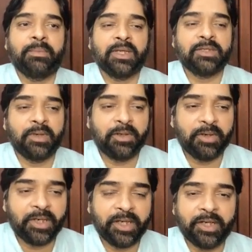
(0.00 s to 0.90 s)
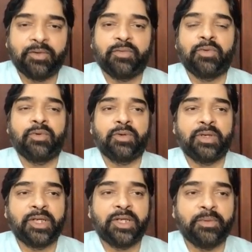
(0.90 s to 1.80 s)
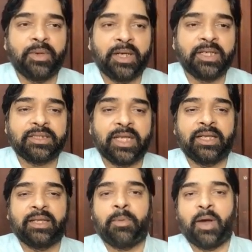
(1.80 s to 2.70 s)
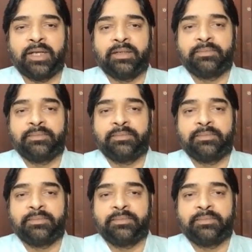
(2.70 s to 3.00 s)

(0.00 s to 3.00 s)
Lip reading: plus 120 into 4. Did you understand the point?